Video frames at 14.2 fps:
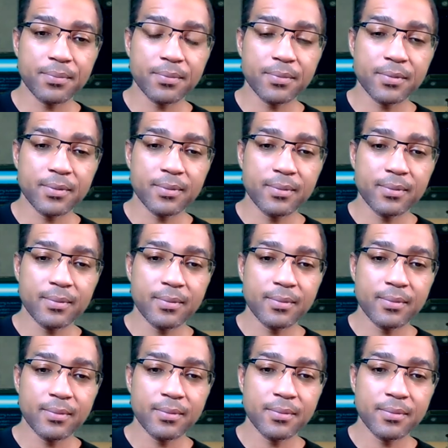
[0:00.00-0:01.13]

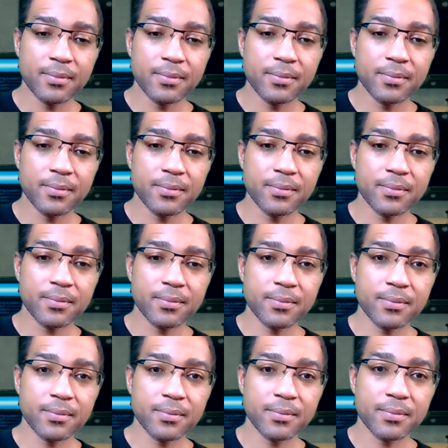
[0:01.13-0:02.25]

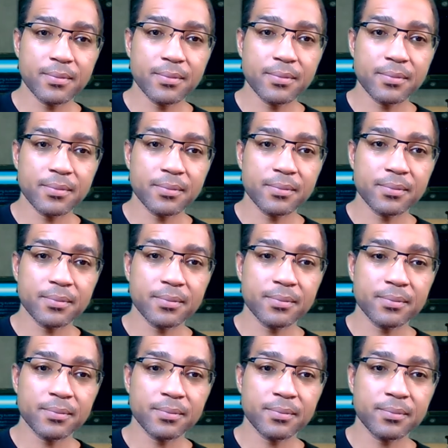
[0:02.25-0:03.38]

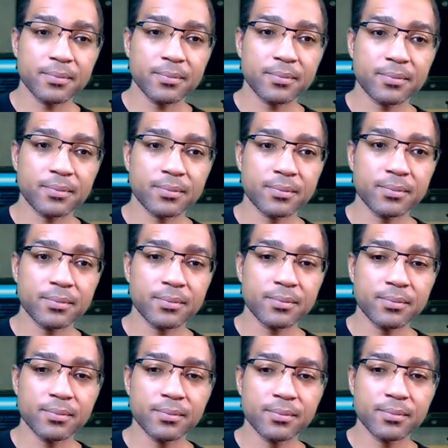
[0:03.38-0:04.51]

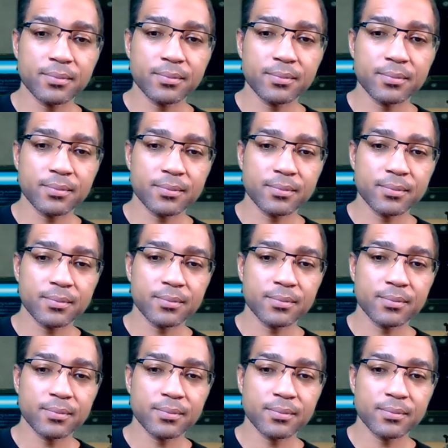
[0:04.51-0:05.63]

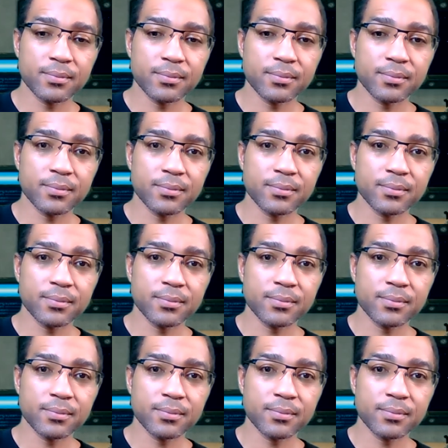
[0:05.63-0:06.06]
(no one is talking)